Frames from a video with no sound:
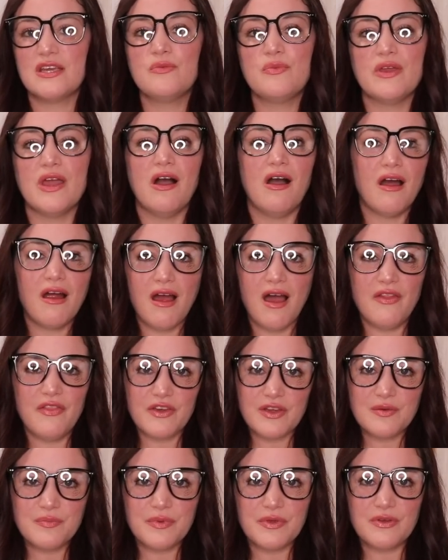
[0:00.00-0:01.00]
we are on the
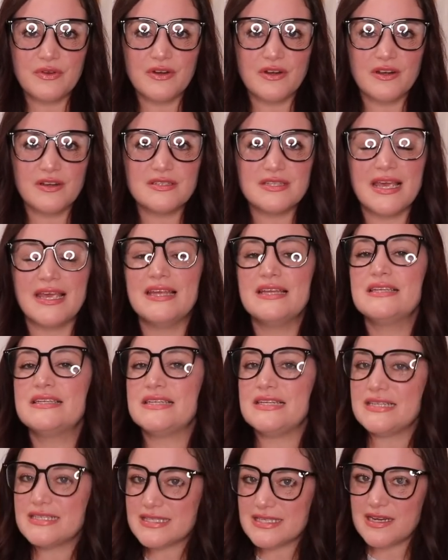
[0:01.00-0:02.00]
computers a
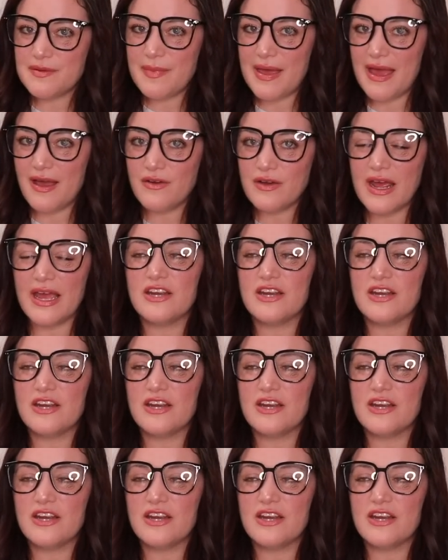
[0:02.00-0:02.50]
decent amount.